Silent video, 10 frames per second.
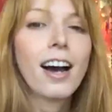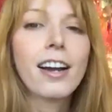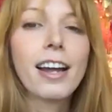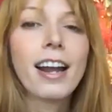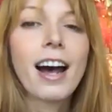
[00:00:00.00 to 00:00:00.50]
All
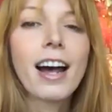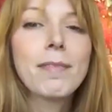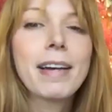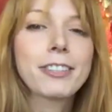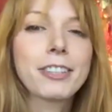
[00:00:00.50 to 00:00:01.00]
right,
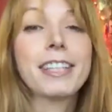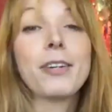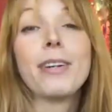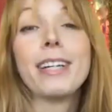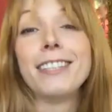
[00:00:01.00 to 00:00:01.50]
I'm actually
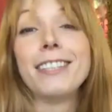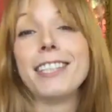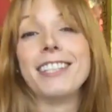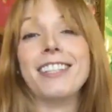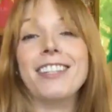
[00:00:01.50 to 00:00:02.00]
going
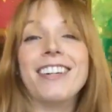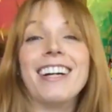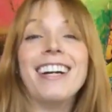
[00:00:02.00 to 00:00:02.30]
to